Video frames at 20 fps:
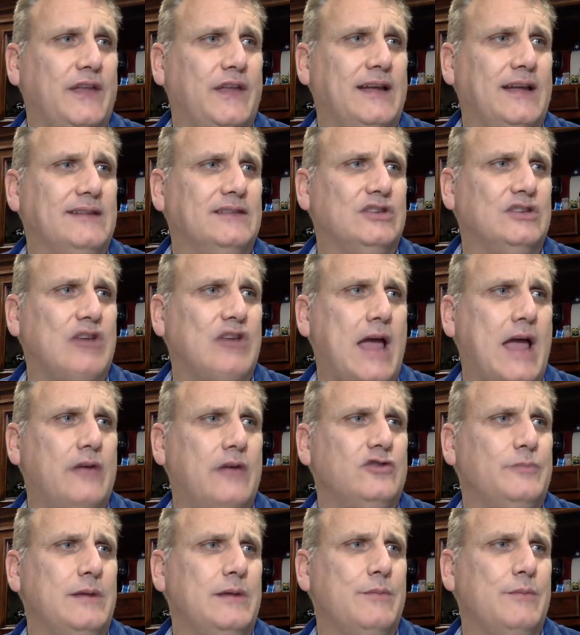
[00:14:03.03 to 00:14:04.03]
things to
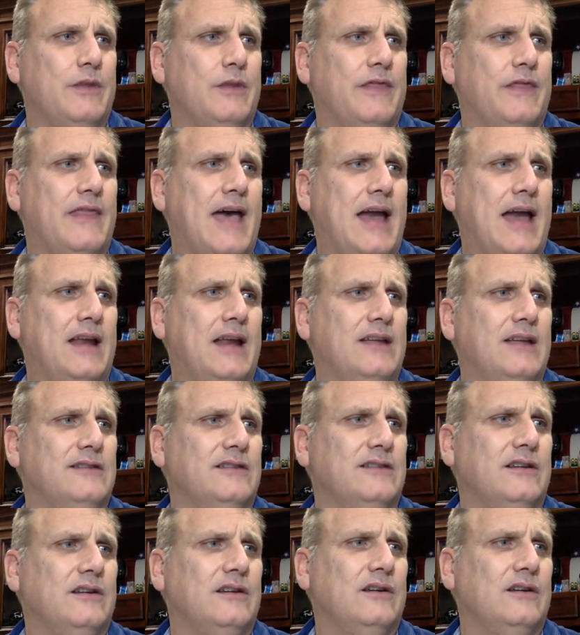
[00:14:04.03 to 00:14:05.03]
challenge me, but that
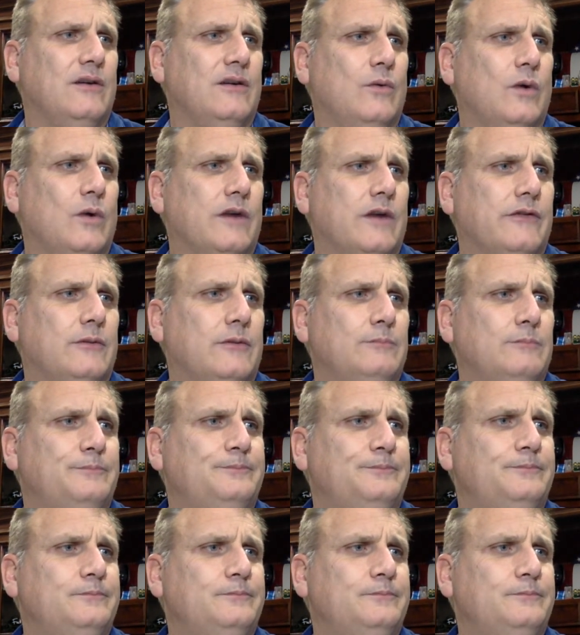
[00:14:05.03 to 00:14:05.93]
isn't one of them.